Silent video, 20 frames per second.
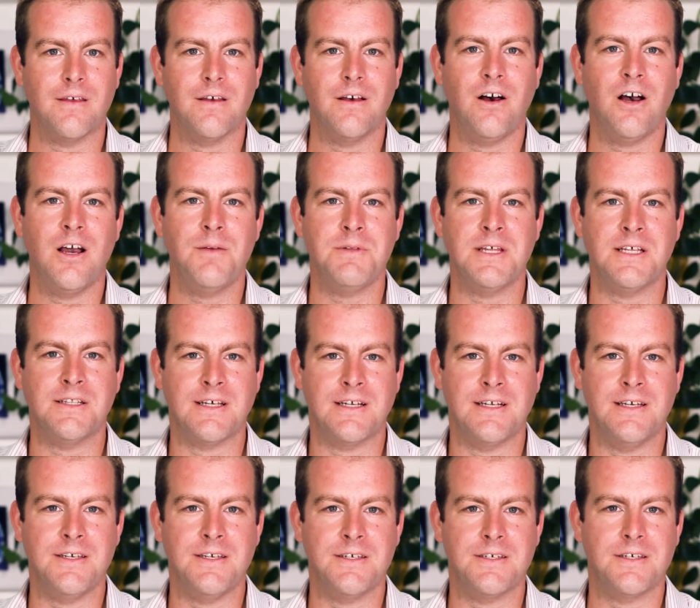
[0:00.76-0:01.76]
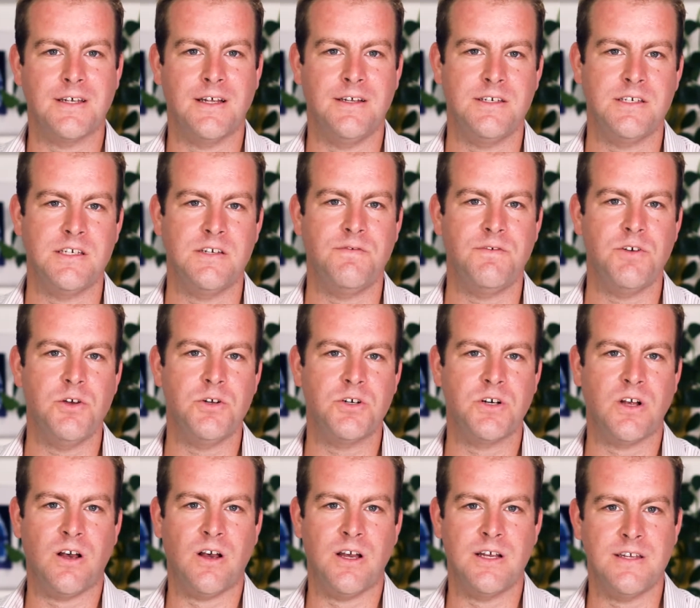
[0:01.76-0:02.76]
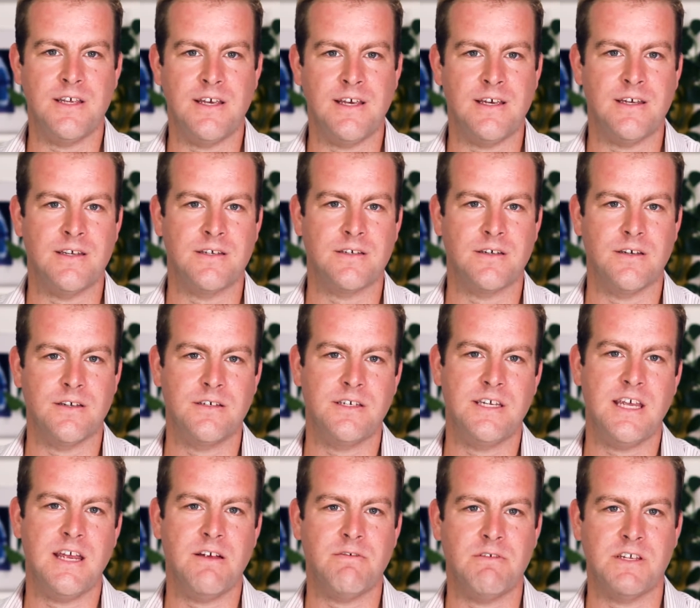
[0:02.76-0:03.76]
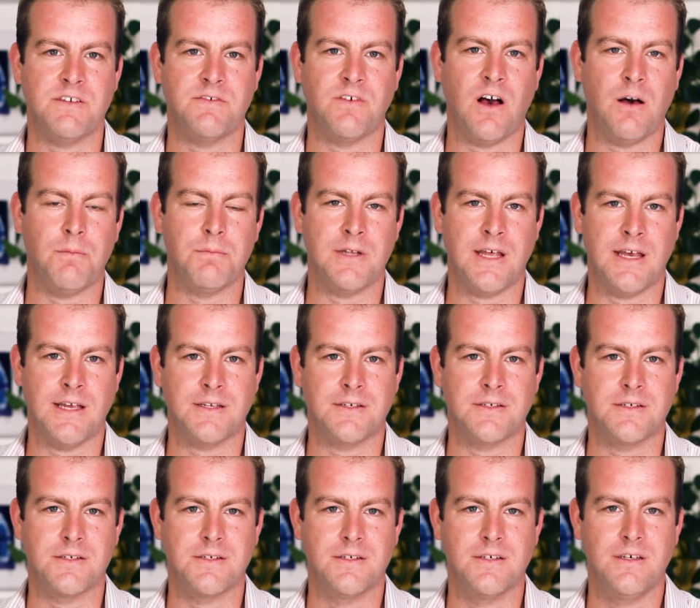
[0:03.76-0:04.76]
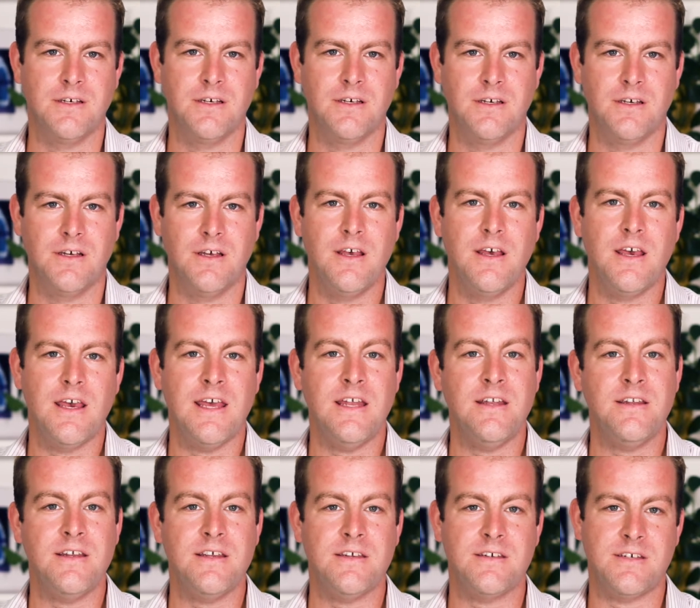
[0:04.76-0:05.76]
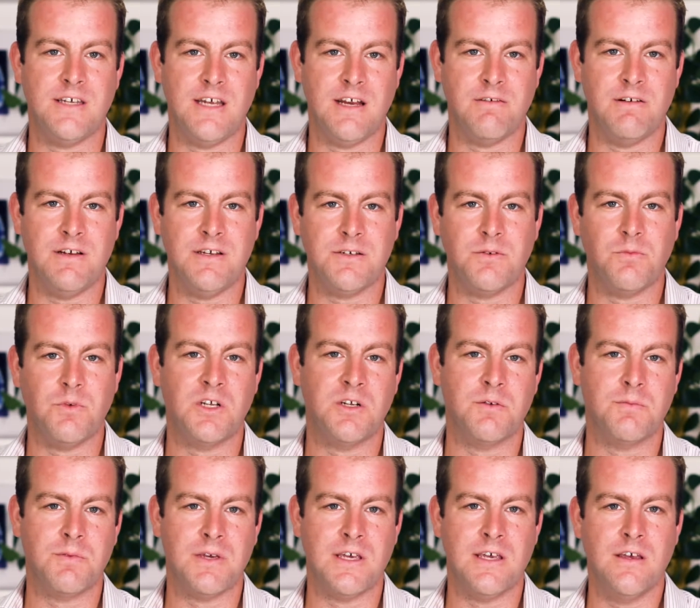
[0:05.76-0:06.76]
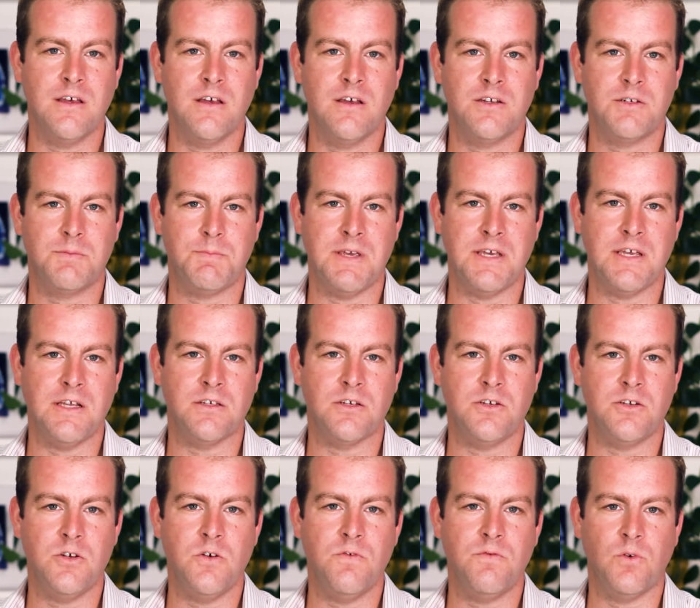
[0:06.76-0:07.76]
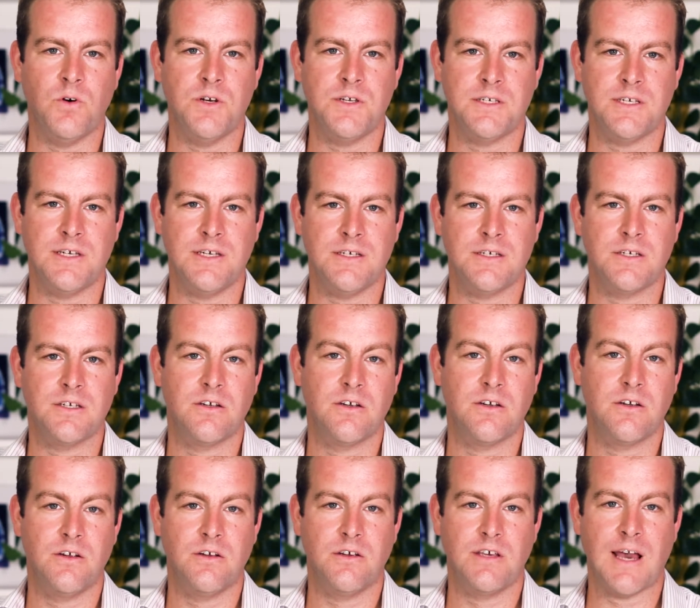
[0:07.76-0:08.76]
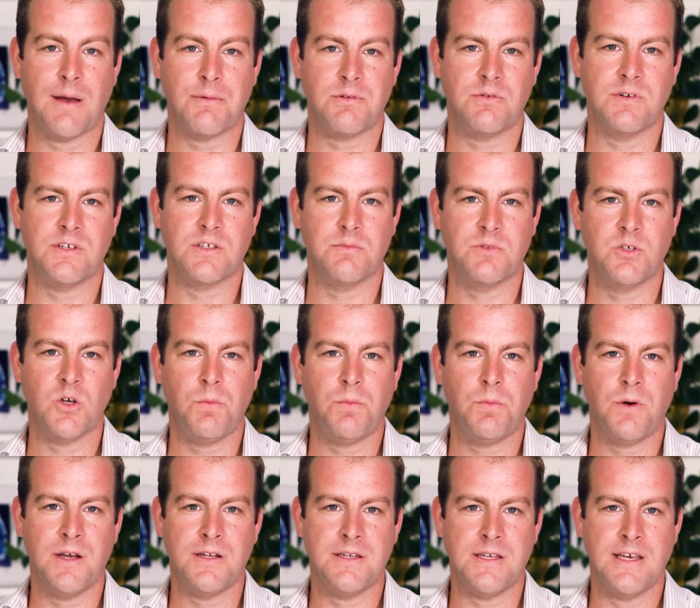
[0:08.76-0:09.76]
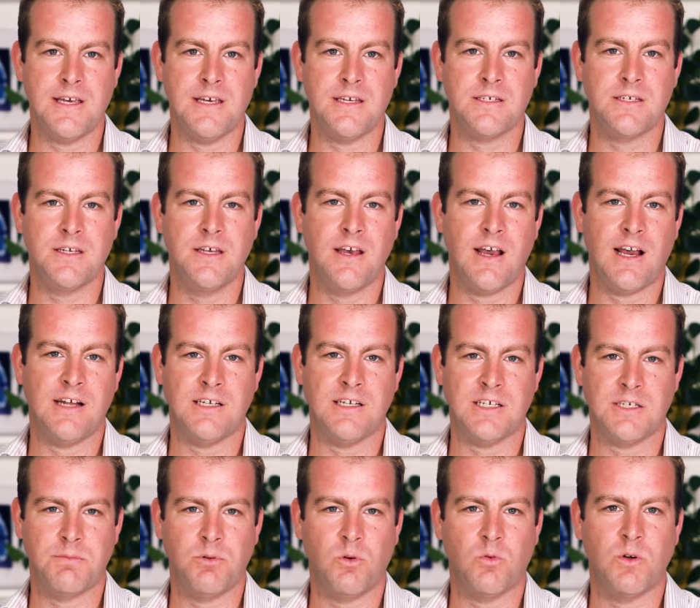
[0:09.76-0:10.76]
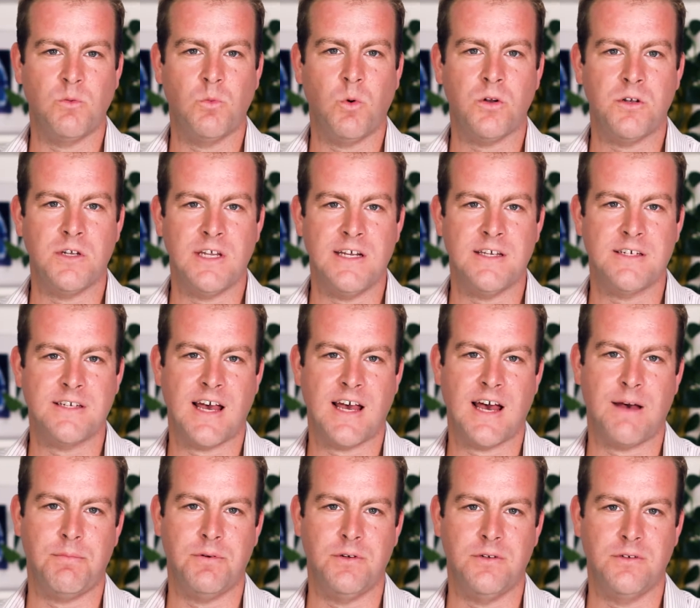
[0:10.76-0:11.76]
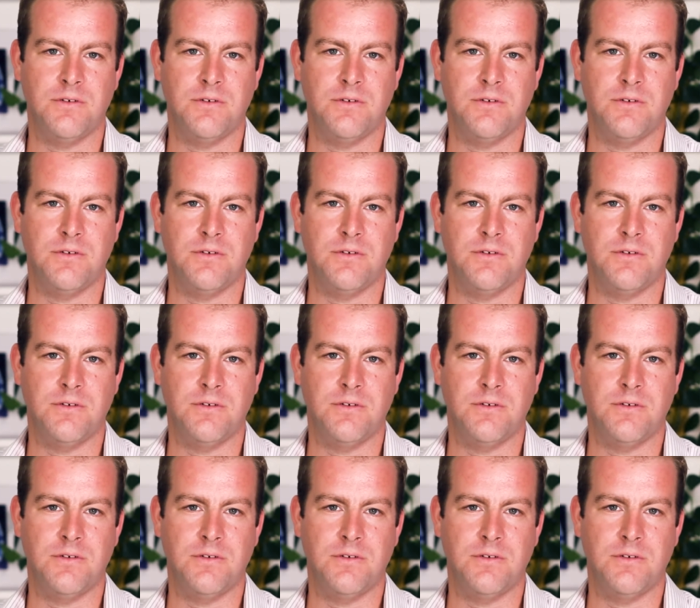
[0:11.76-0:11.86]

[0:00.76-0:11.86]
I'm Nick Dennis and this is Future Ideas, a series for UpNext. In this series we're going to be speaking to new voices, capturing some top ideas and exploring what needs to happen.